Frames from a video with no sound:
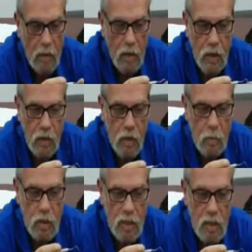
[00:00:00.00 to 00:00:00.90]
The other
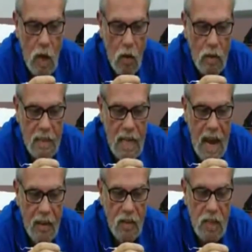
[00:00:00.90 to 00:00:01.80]
numbers he's calling is
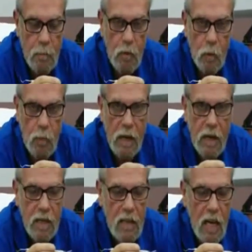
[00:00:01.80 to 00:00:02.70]
how deep your
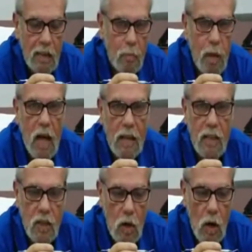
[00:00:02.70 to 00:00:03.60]
periodontal
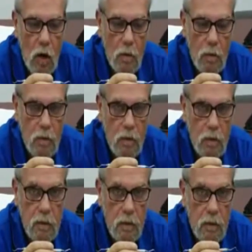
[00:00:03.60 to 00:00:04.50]
pockets are.
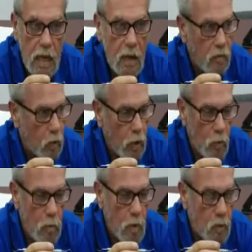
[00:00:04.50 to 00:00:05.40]
Now, if we
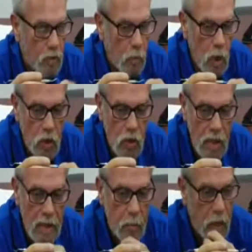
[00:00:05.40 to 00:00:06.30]
can remember from our
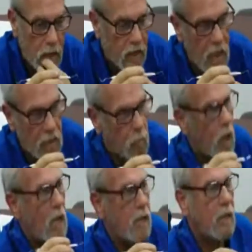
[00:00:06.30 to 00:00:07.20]
training, a periodontal
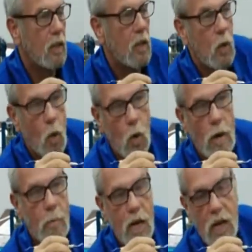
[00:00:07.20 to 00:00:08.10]
pocket
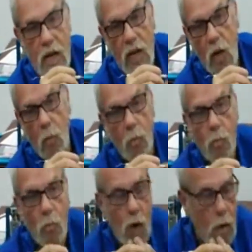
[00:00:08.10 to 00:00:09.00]
or a perio
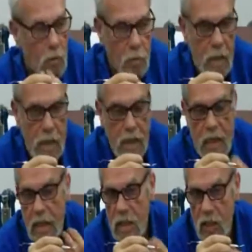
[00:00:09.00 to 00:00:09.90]
problem
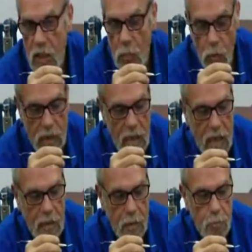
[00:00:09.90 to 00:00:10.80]
is gum
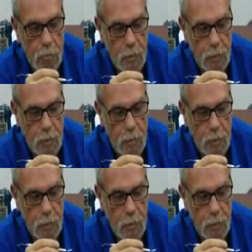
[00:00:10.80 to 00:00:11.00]
related.